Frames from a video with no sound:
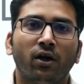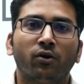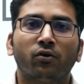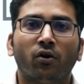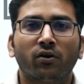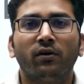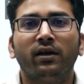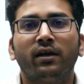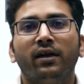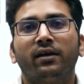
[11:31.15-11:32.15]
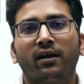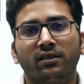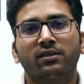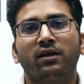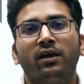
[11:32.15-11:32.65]
to not only create
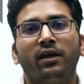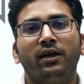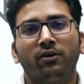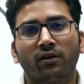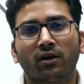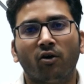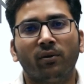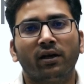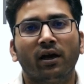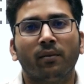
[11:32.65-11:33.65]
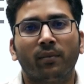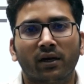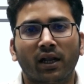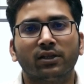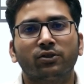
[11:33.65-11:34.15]
trust into the government but
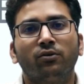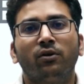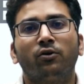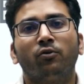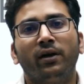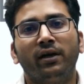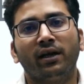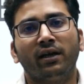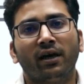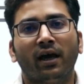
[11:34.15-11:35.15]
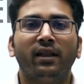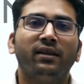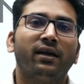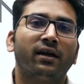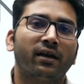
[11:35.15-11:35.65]
also to maintain a
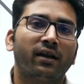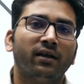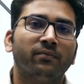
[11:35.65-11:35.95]
healthy country